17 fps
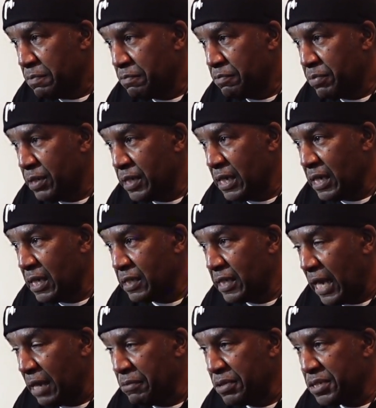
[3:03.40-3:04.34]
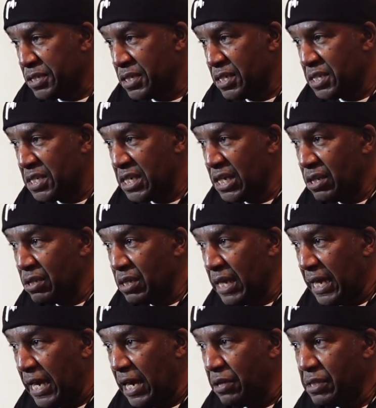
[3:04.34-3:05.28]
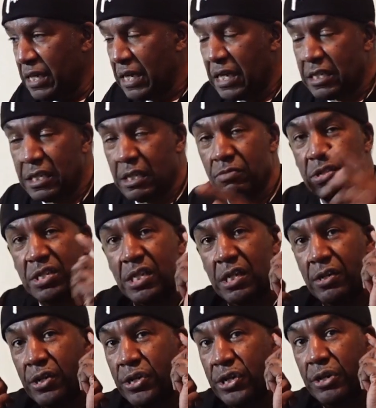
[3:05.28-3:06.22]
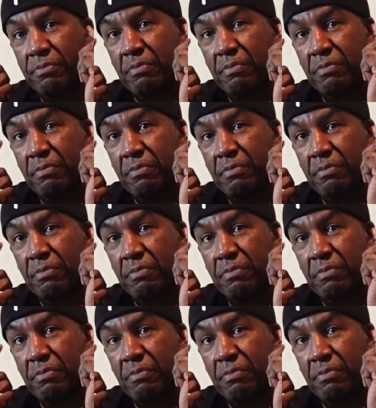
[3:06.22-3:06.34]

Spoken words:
But yeah, that was still an outlet because it was still in their